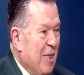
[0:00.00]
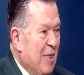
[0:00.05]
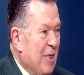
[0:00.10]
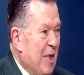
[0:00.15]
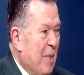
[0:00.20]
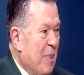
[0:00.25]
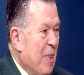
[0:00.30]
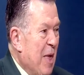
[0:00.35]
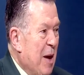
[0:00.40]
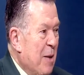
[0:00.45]

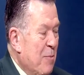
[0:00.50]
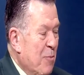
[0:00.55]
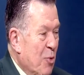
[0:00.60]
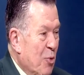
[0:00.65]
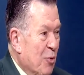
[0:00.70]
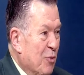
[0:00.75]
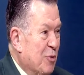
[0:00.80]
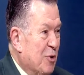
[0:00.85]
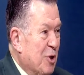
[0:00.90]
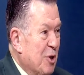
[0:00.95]
then they
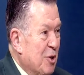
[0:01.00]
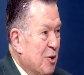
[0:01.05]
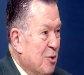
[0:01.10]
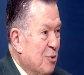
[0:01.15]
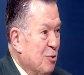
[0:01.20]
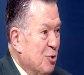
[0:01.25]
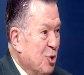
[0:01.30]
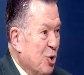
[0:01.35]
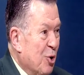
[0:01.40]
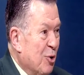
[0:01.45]
moved to
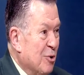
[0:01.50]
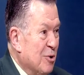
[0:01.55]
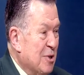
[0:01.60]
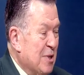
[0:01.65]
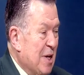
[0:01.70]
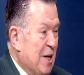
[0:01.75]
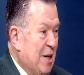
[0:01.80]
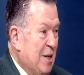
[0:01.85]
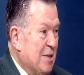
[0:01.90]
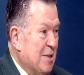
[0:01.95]
New
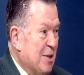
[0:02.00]
Jersey.